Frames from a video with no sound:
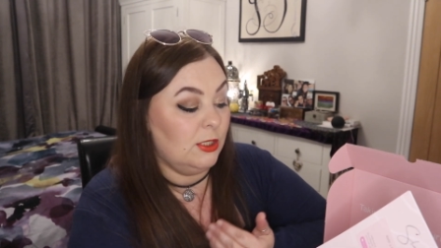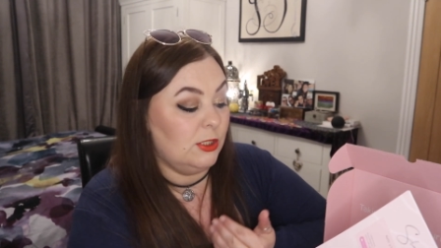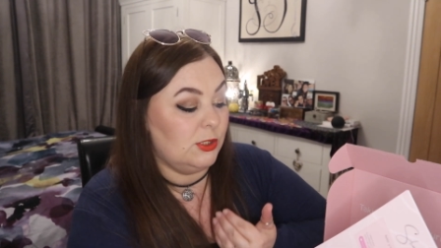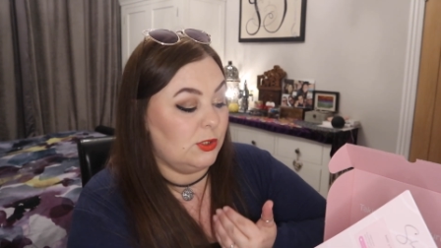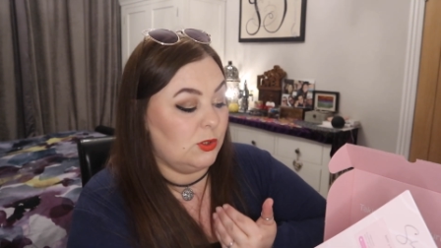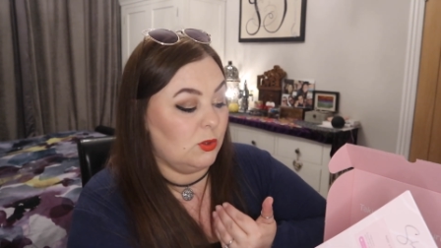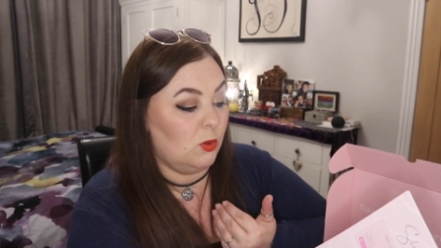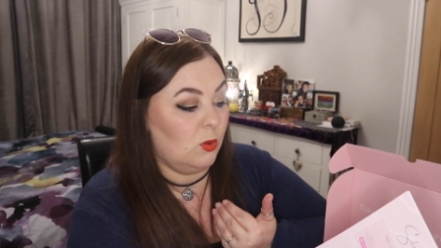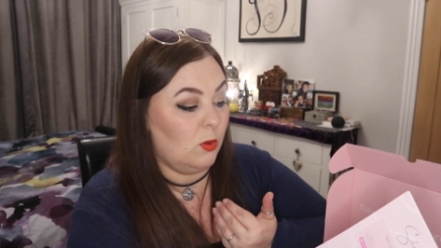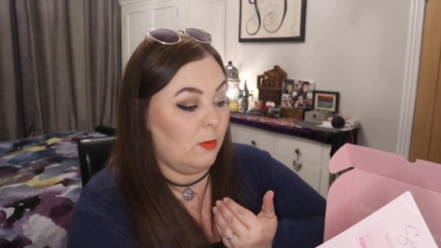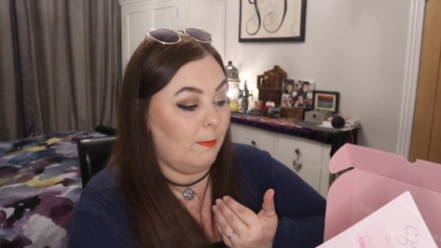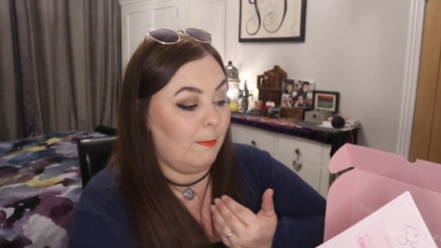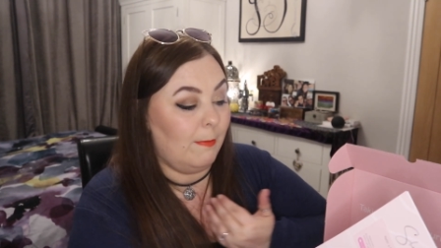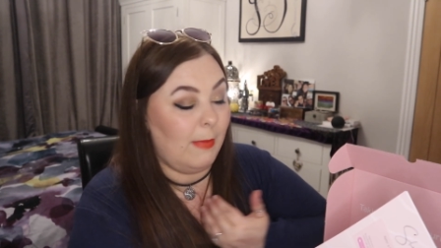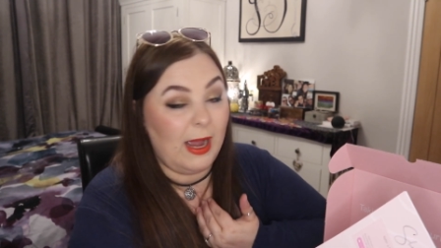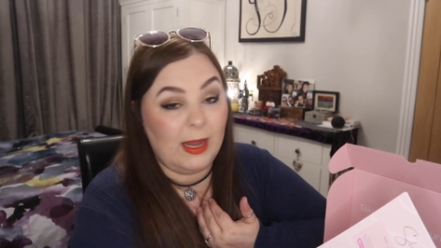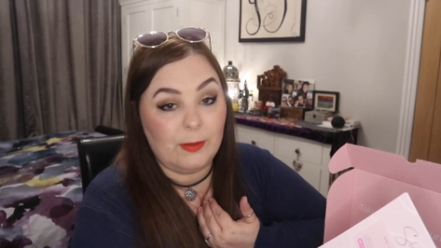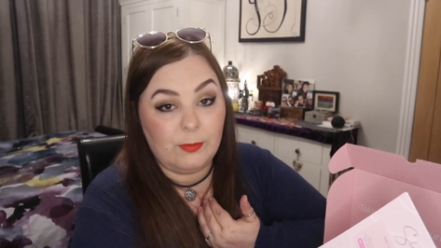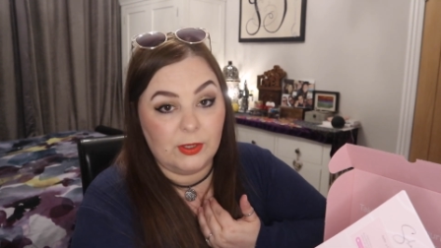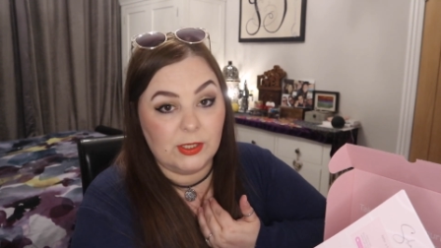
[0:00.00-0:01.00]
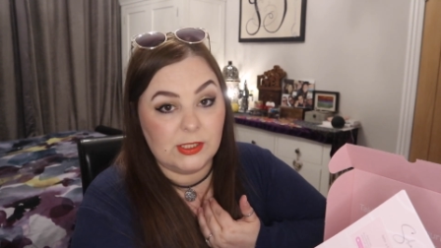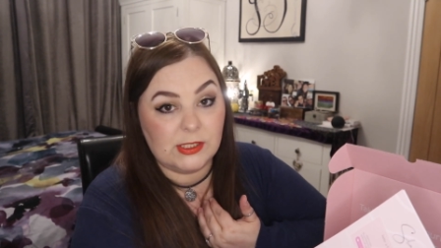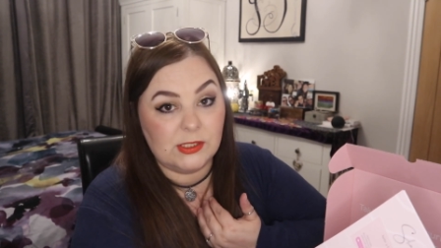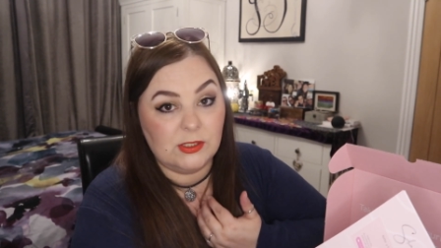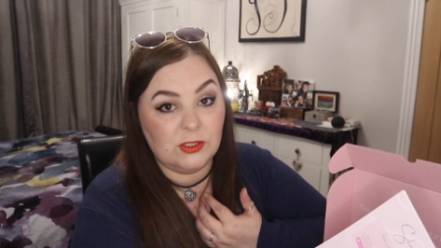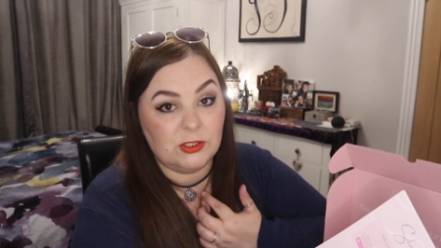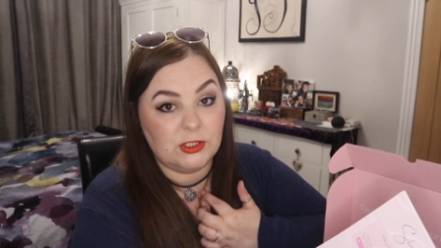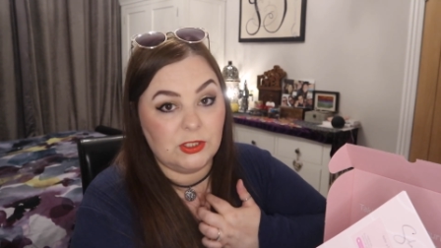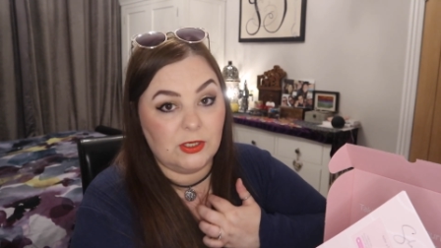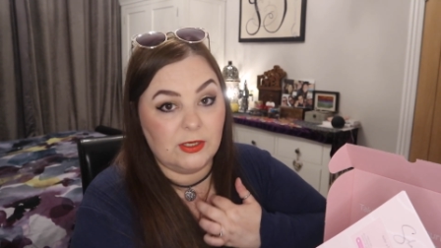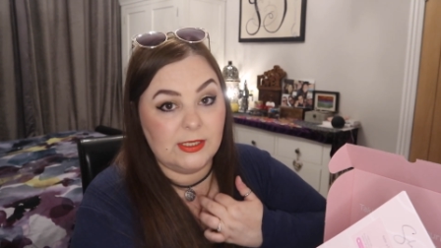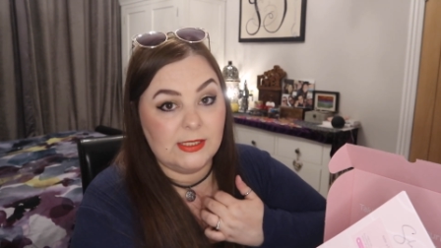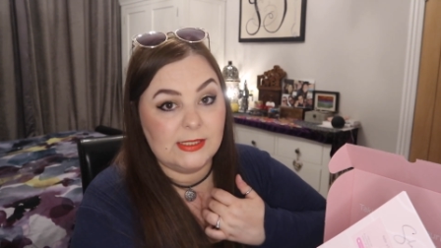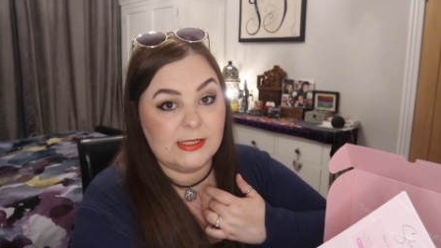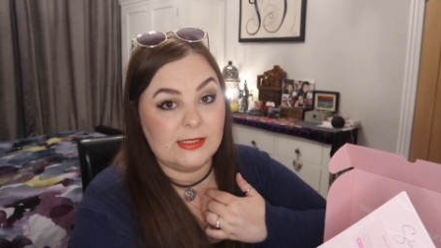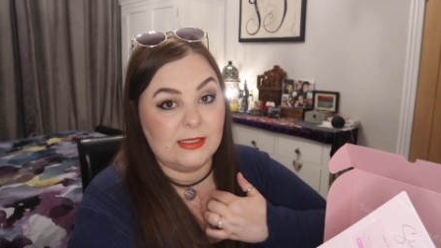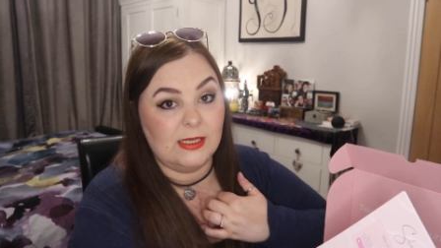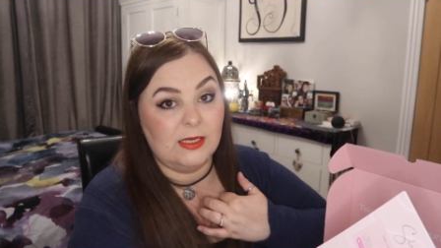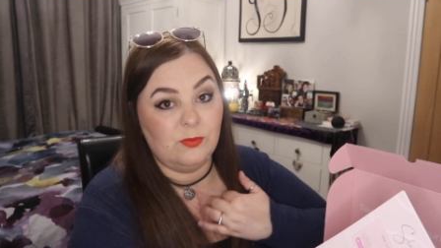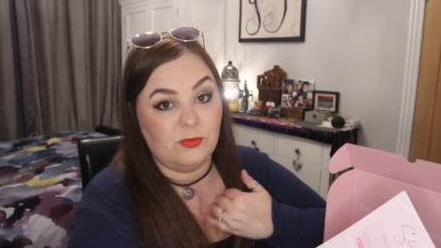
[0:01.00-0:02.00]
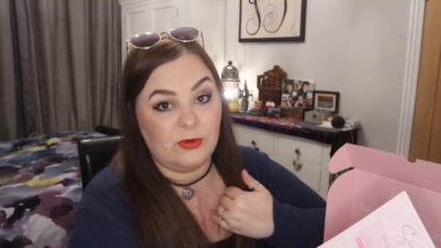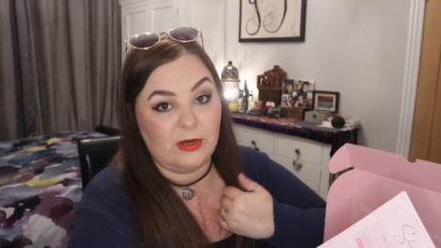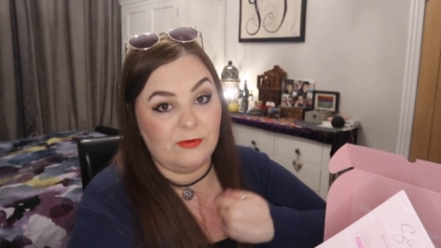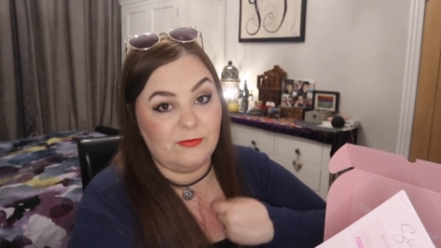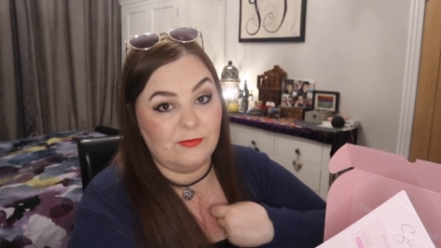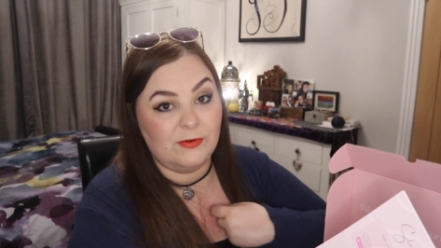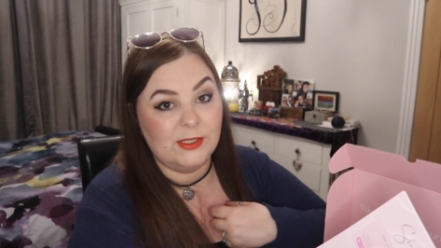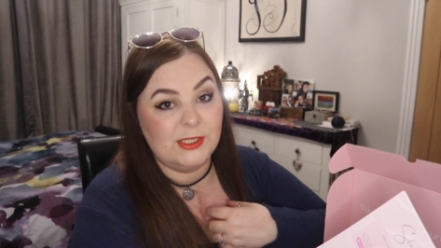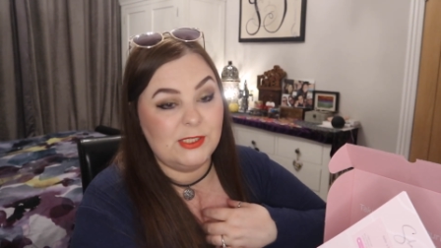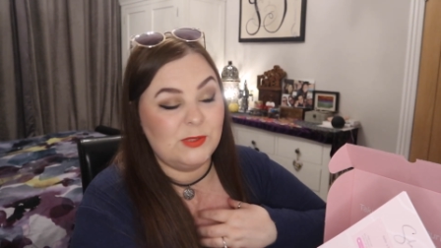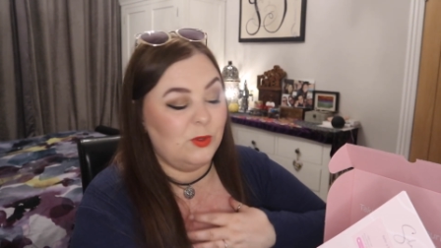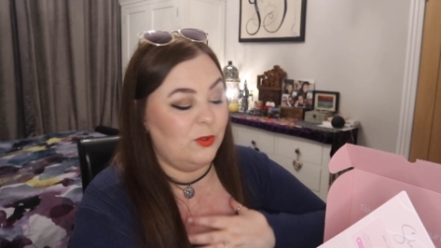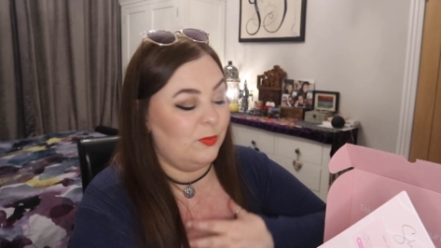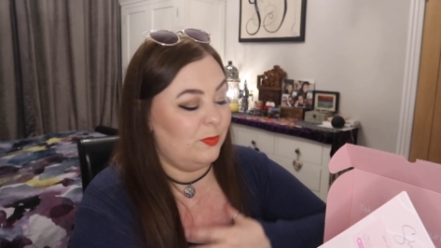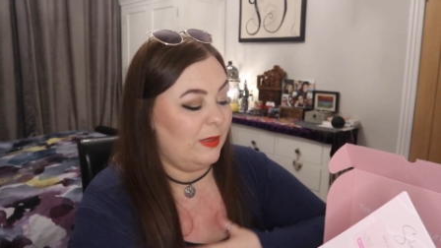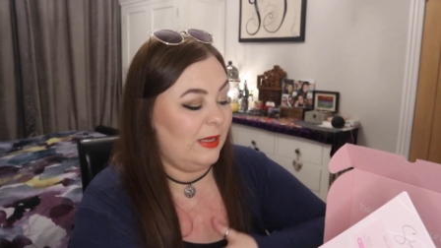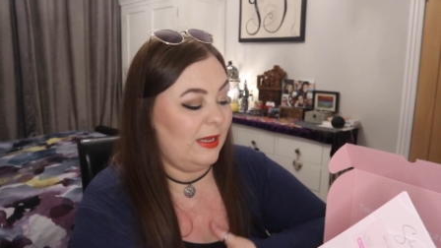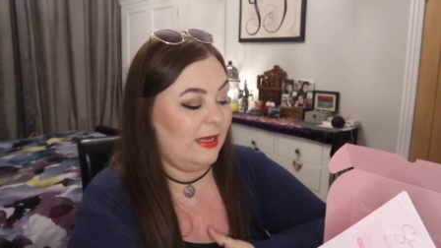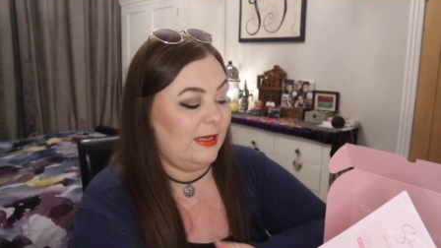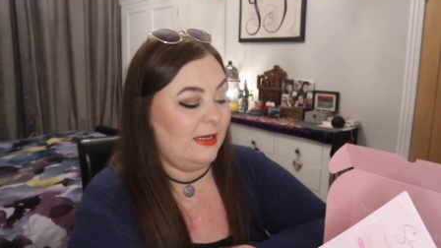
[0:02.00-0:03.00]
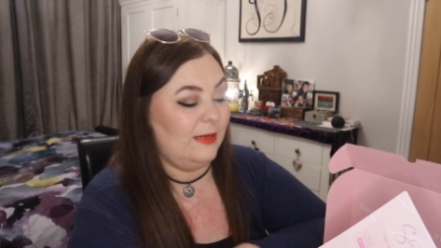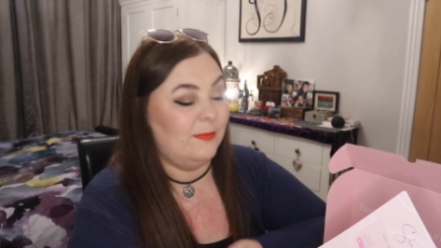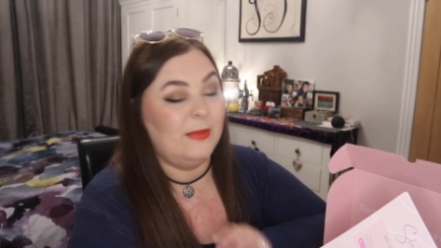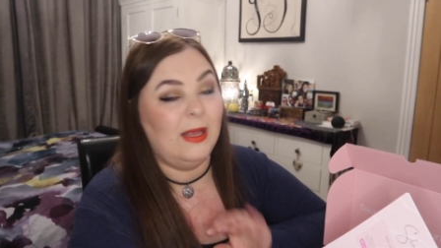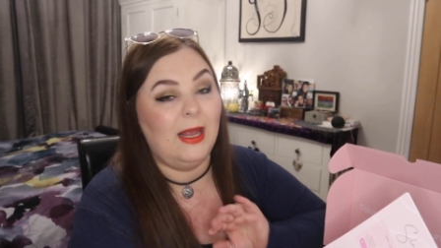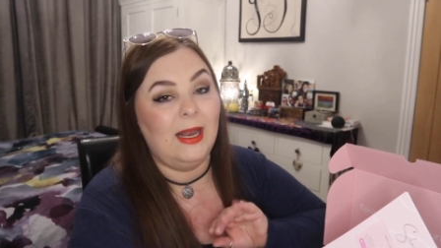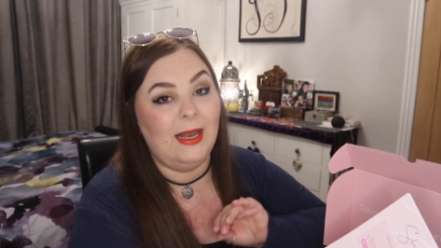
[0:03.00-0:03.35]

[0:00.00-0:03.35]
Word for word: so my personal choice and preference would be